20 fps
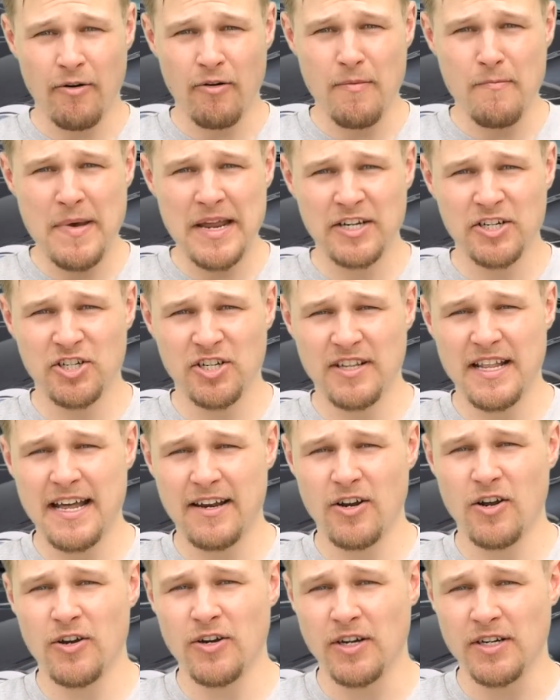I mentioned
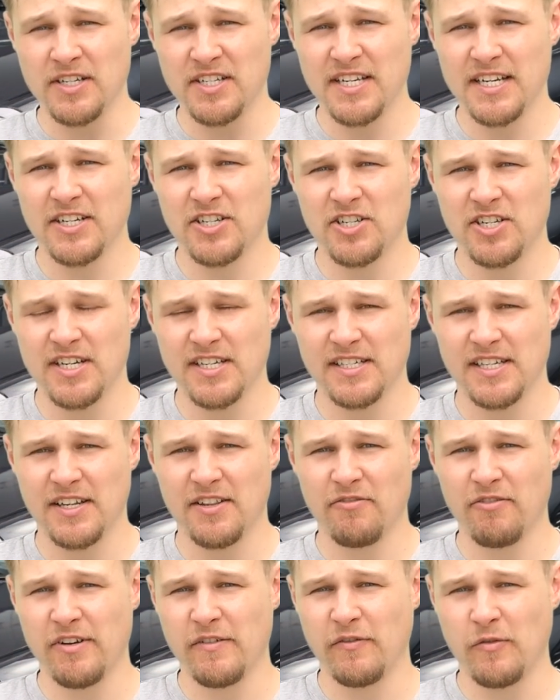that 996
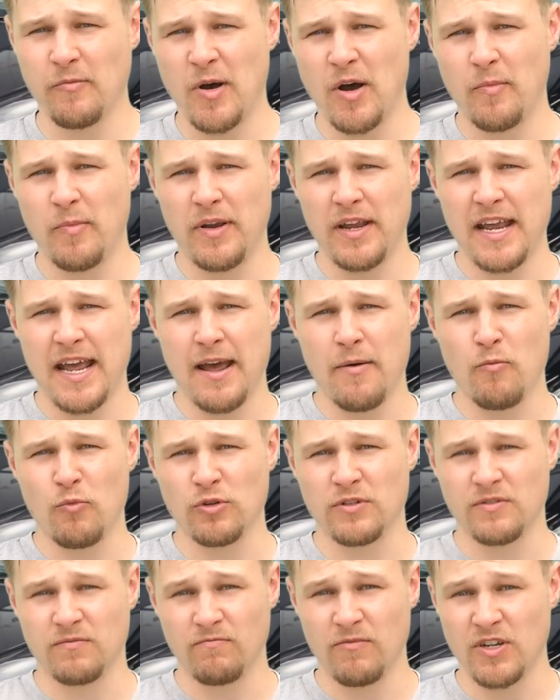GT3 from RPM
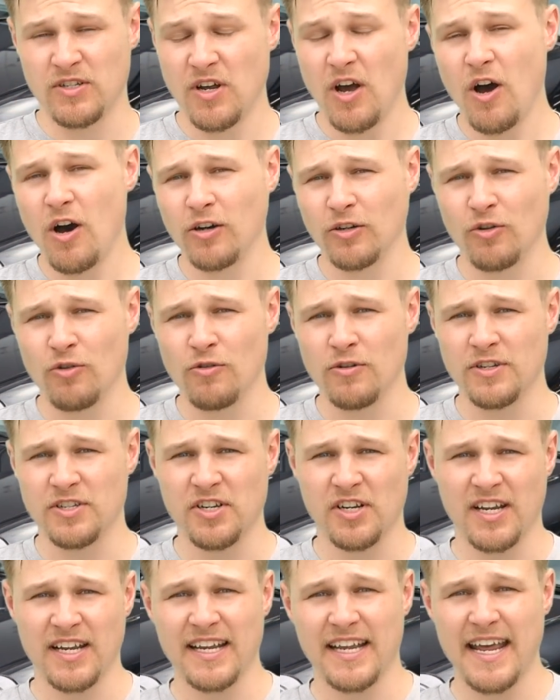was as hardcore as
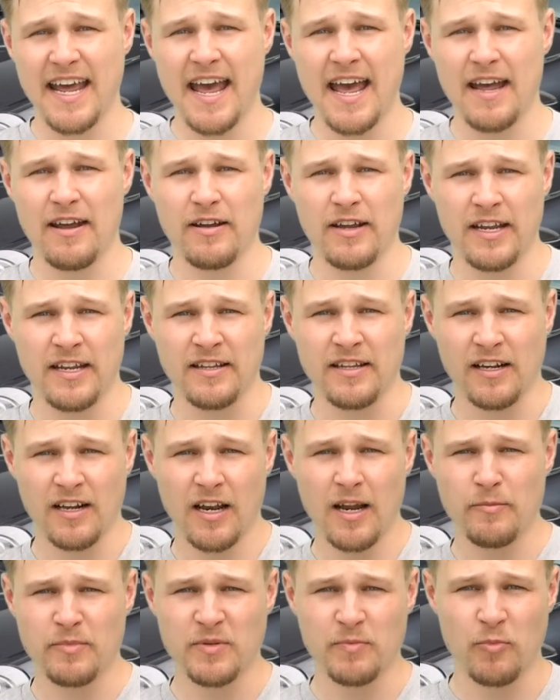you can get in the
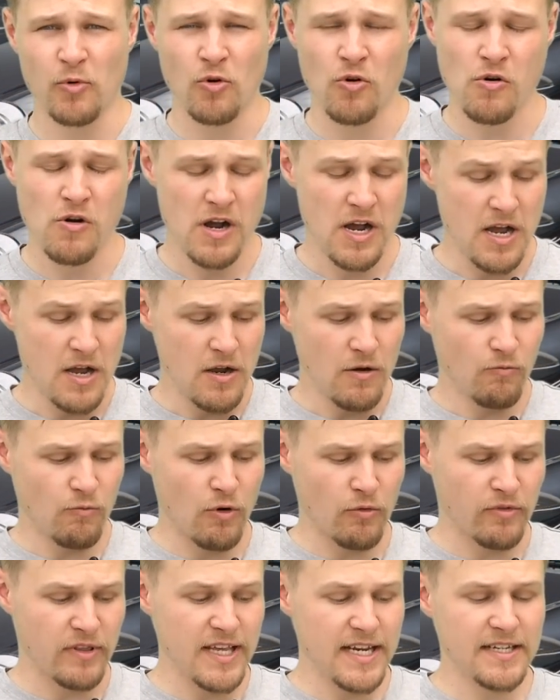club sport.
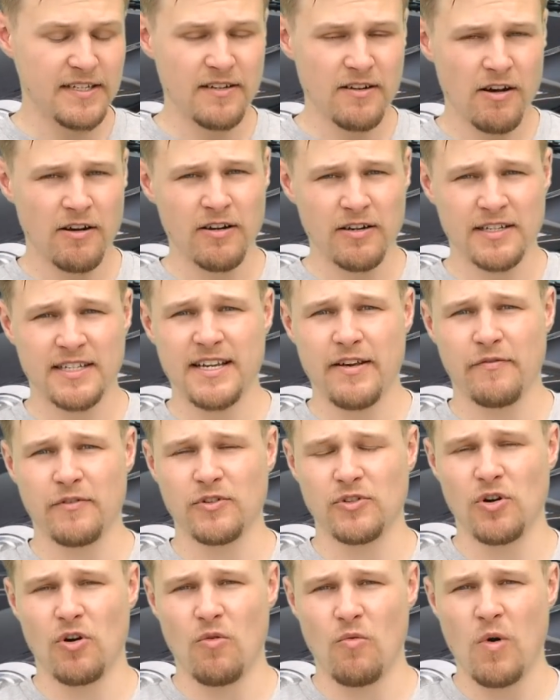Well, this
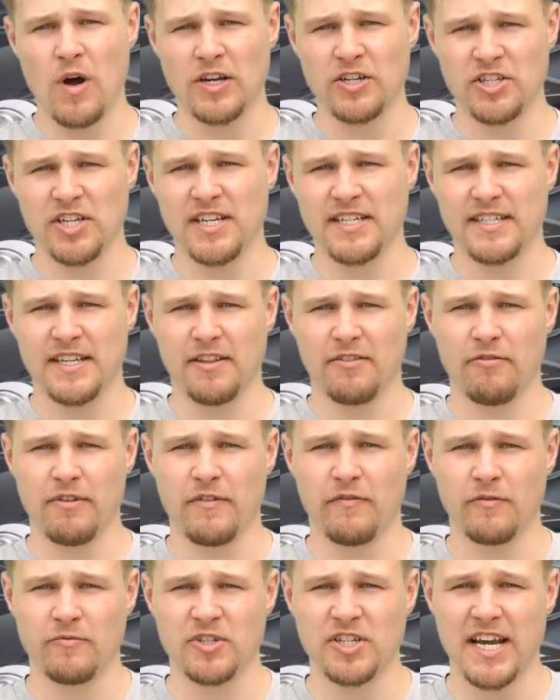997.1
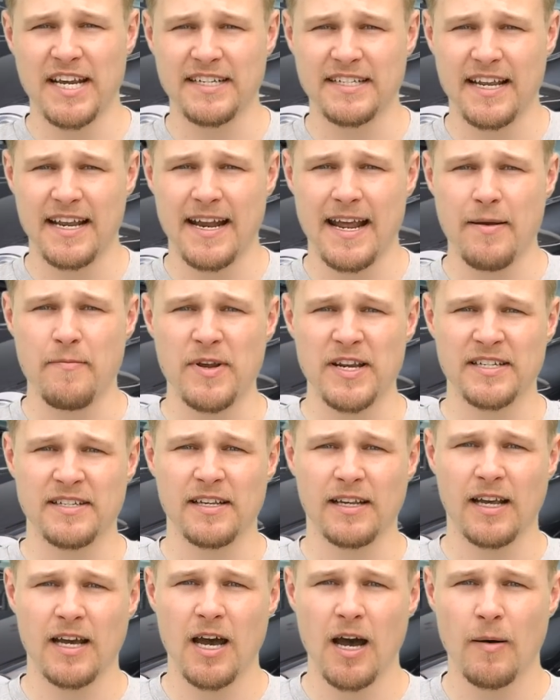GT3 from JZM is
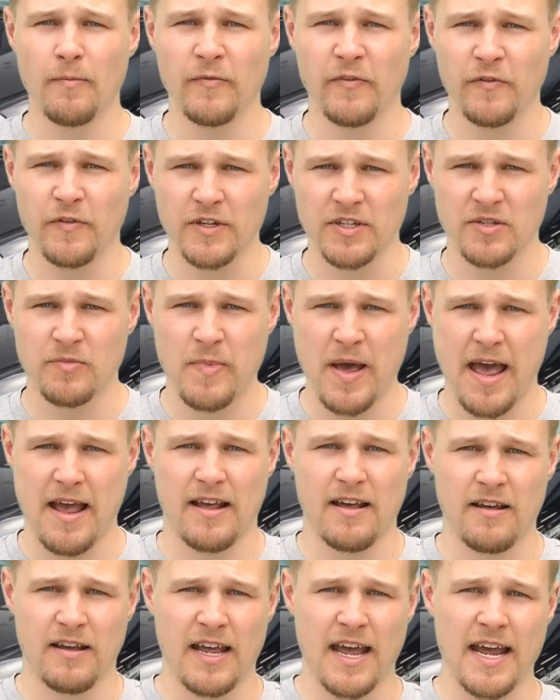the comfort
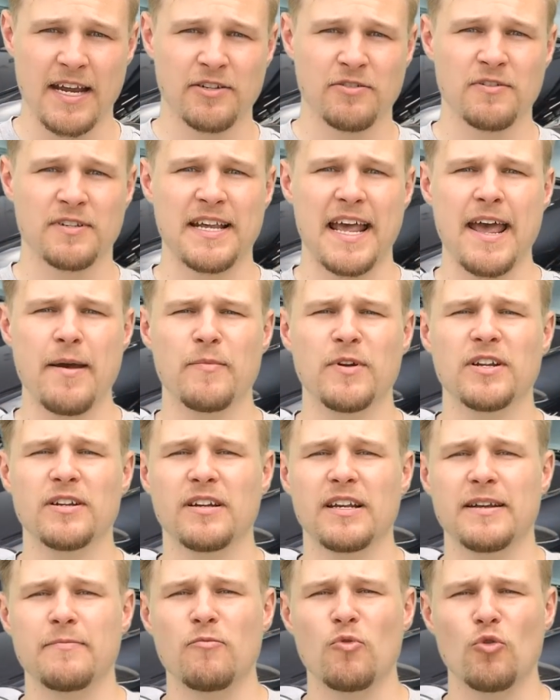spec, okay? So it's
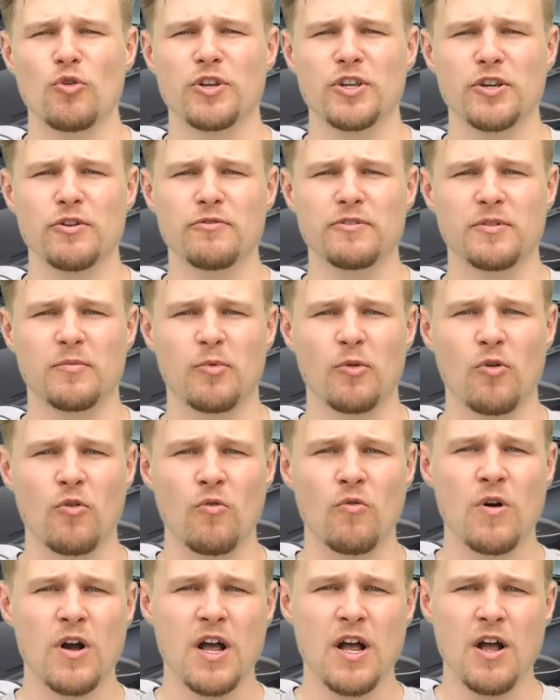eminently more
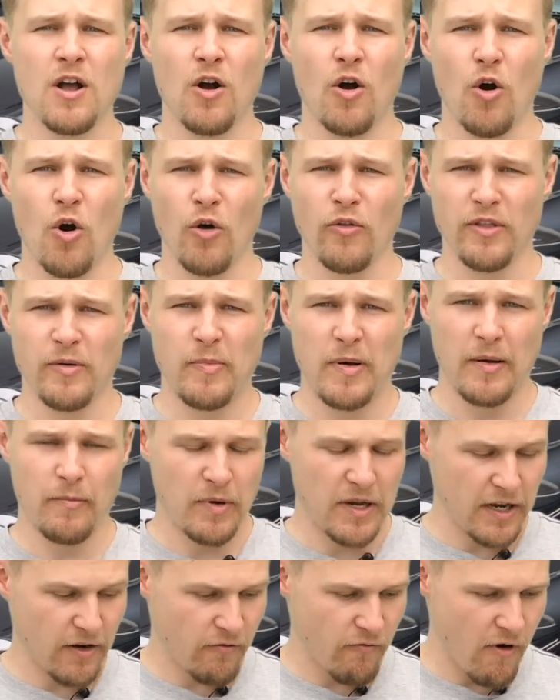usable on the
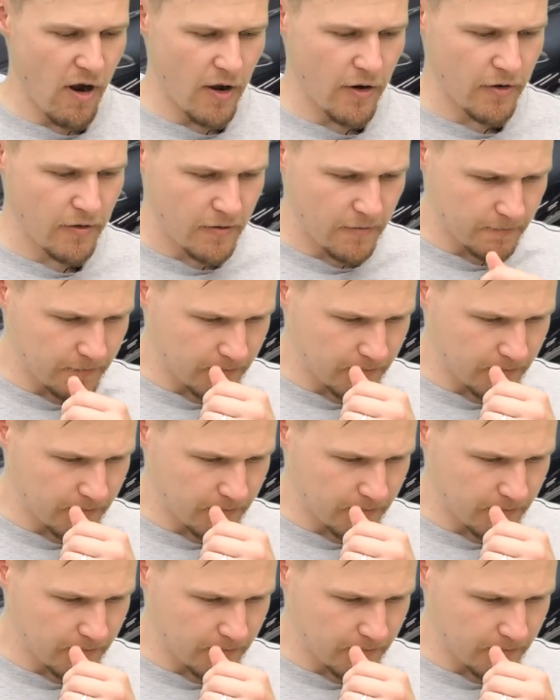public road.